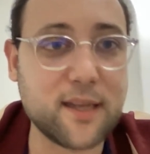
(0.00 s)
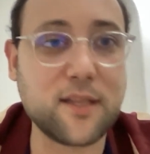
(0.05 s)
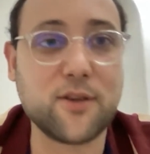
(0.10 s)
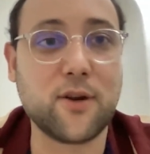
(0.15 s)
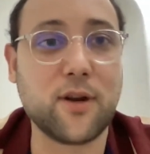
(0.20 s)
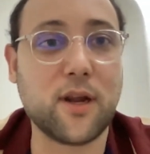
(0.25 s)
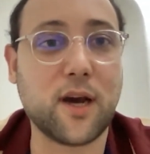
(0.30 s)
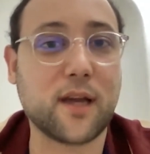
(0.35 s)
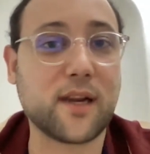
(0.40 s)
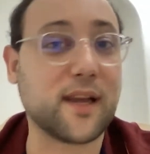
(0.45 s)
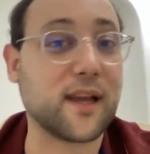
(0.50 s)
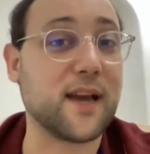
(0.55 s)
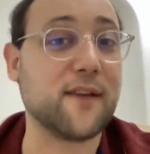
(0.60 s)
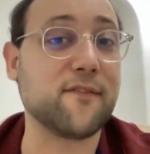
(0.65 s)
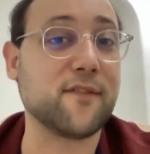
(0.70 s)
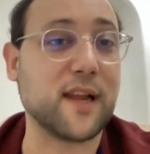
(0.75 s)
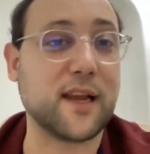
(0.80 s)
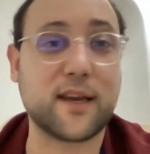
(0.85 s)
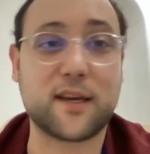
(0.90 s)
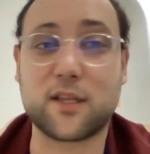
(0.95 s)
kid you not, I
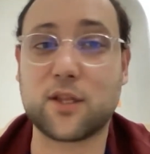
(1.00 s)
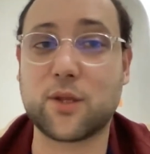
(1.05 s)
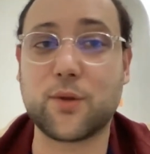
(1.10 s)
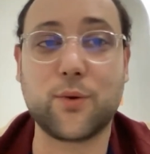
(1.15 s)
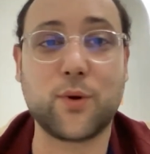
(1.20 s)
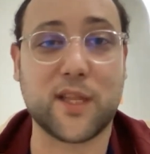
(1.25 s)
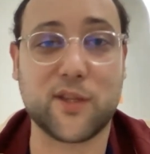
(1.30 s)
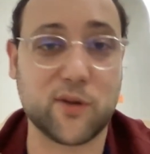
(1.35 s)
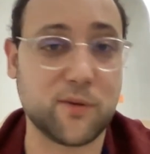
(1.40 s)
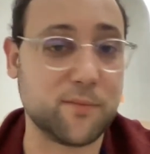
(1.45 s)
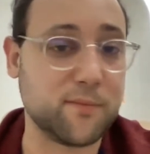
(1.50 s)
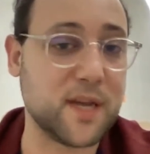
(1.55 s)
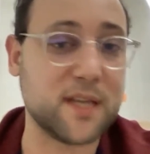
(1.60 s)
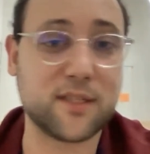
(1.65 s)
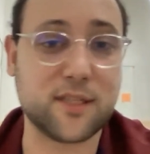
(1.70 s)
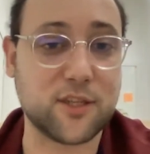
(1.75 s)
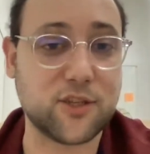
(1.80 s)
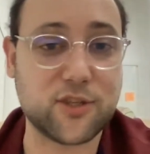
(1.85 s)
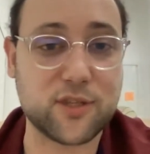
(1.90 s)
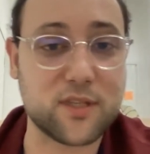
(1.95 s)
have like 200
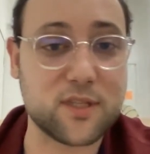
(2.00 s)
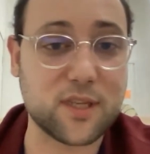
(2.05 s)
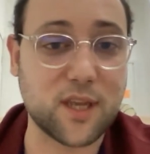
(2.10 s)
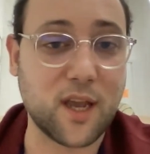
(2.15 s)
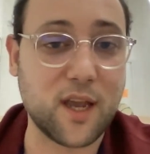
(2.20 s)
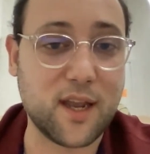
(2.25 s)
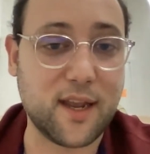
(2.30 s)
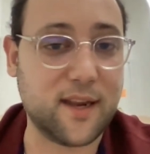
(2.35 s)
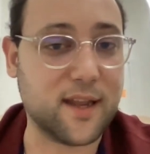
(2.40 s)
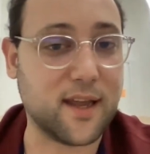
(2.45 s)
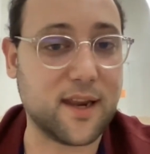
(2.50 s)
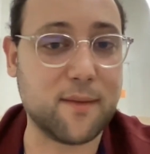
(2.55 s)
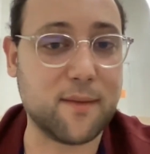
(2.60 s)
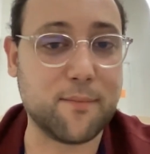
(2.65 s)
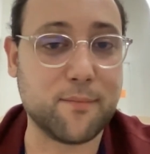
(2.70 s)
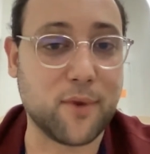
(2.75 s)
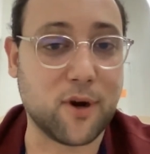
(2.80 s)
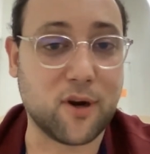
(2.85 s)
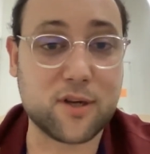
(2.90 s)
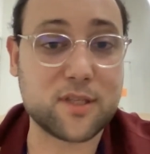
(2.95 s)
messages in that
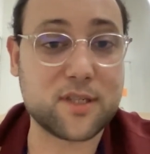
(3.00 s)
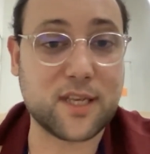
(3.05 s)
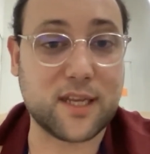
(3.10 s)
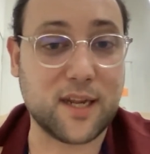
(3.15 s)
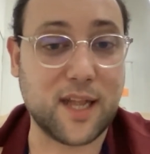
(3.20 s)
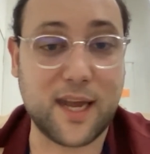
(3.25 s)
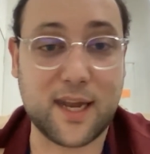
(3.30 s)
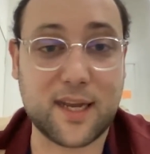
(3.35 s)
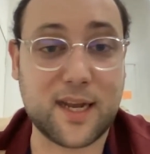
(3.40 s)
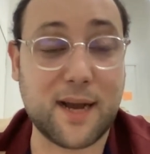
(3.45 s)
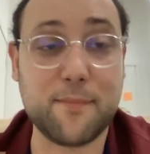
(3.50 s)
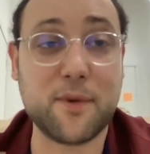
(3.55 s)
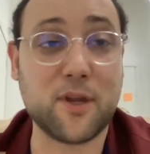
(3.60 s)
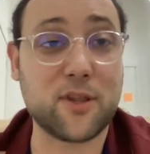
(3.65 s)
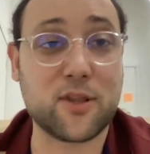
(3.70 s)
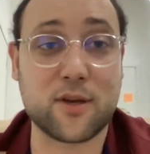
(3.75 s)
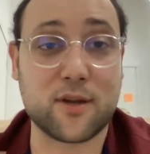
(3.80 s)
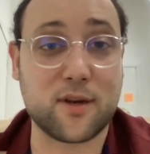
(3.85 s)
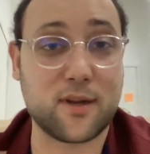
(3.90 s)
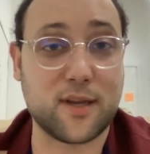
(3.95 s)
inbox. And like, I'm
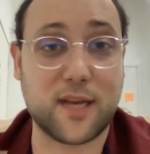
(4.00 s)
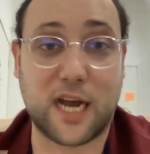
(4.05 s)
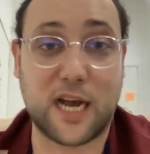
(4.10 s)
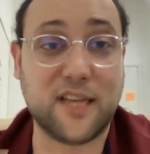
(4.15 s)
not going